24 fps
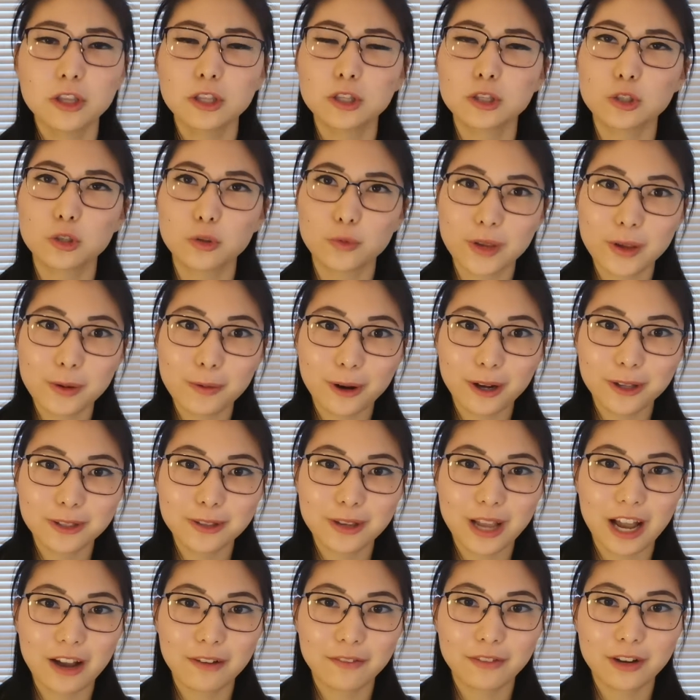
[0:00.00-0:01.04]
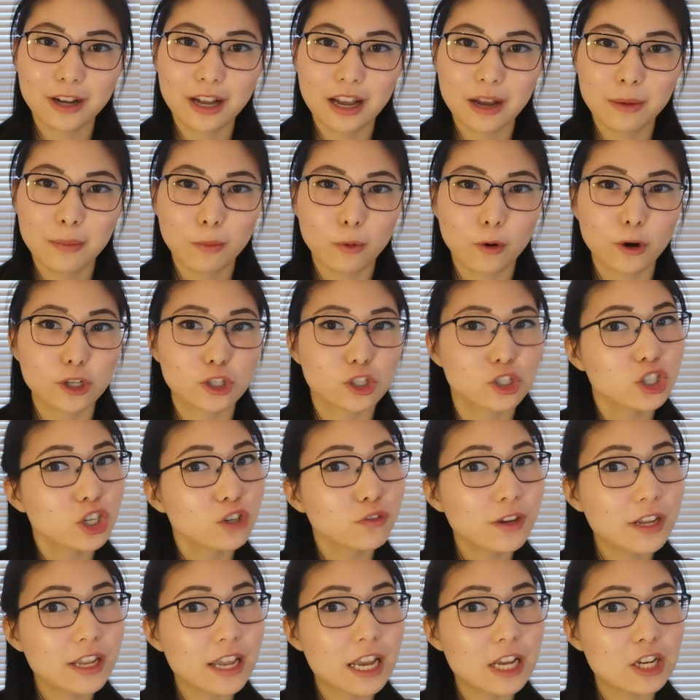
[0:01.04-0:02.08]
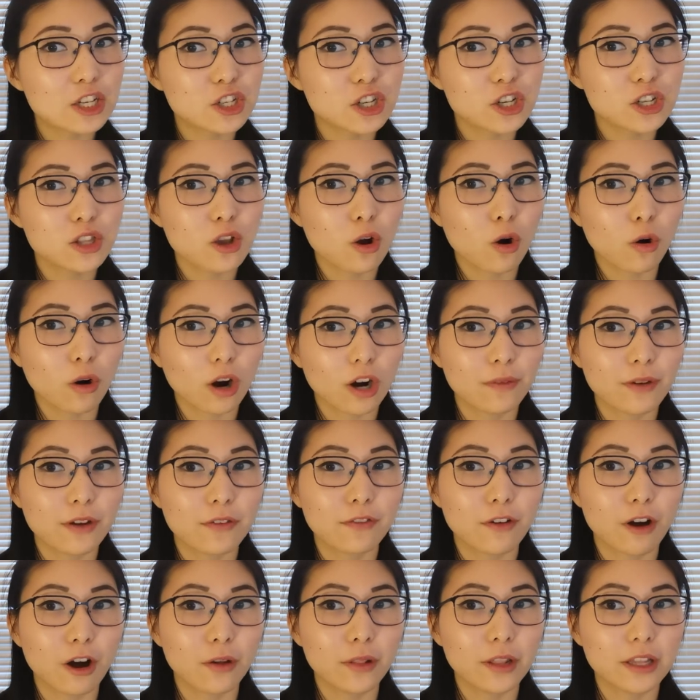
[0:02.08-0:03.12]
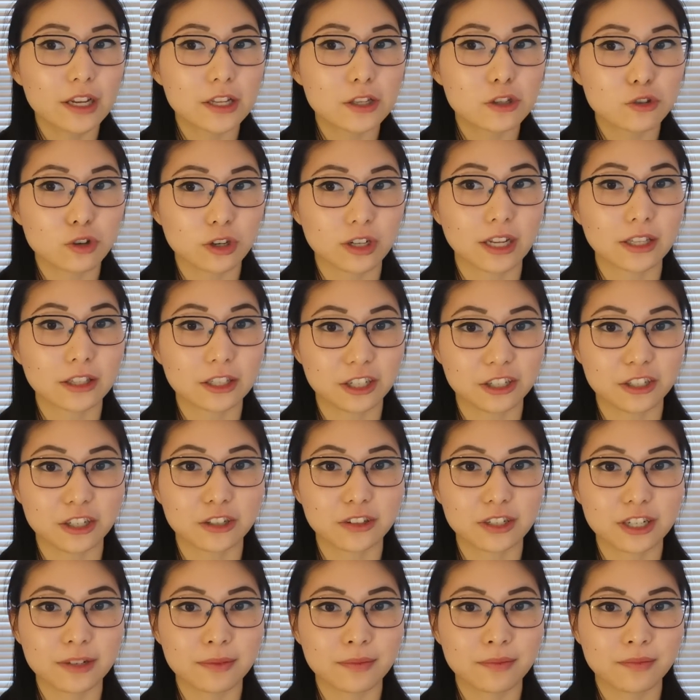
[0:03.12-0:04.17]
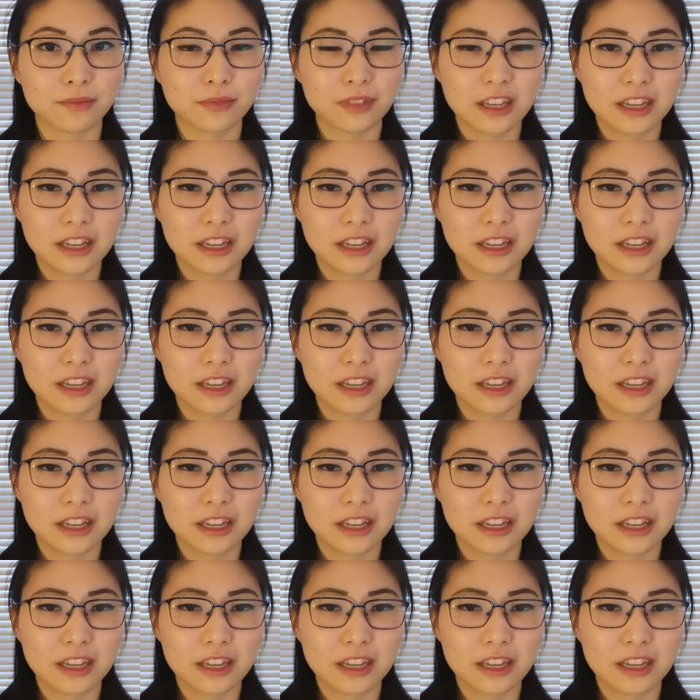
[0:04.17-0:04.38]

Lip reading: Do we want to have a more chill vacation, or are we following a strict itinerary?